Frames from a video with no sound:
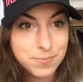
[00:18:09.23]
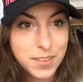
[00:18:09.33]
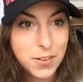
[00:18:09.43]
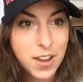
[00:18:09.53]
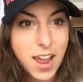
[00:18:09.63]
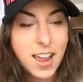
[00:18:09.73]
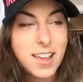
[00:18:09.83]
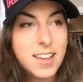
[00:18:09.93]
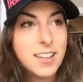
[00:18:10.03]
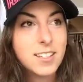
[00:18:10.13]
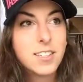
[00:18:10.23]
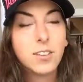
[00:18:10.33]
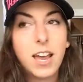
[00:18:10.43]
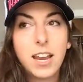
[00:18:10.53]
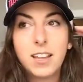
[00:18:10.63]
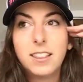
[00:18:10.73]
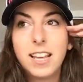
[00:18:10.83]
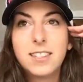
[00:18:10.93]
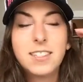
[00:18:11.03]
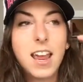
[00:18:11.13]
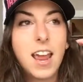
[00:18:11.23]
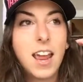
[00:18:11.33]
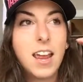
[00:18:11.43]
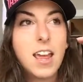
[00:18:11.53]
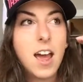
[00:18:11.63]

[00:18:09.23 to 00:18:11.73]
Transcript: Okay, so like let's say